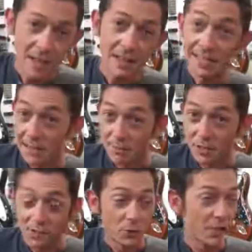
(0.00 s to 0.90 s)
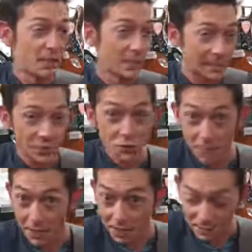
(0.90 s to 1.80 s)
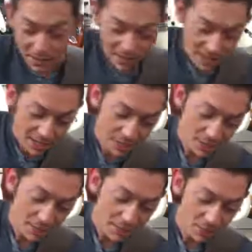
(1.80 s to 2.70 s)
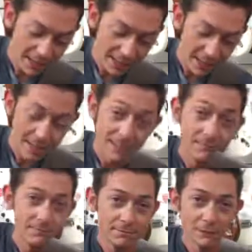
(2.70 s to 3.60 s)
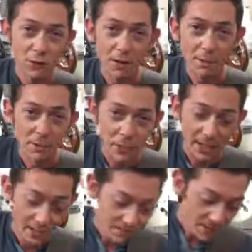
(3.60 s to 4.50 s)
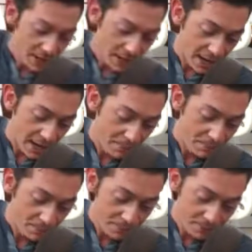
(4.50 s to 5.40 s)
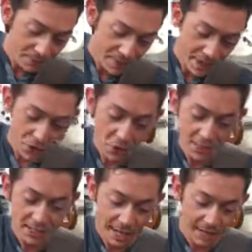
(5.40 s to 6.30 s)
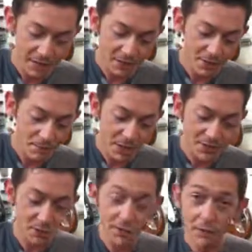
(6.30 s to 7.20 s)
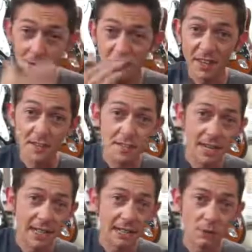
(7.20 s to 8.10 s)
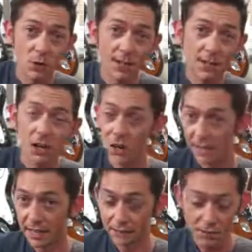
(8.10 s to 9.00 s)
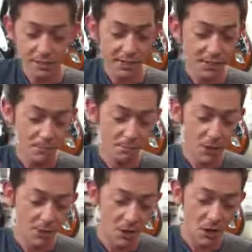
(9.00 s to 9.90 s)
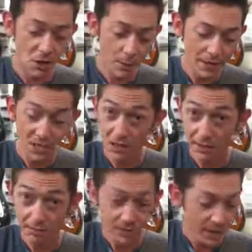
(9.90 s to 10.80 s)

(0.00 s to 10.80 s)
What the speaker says: That type of stuff, which I don't get to do much of these days, so whenever I can, I jump at the chance. Now the noise gate and the compressor are the only things I leave running all night. Those things are both always on.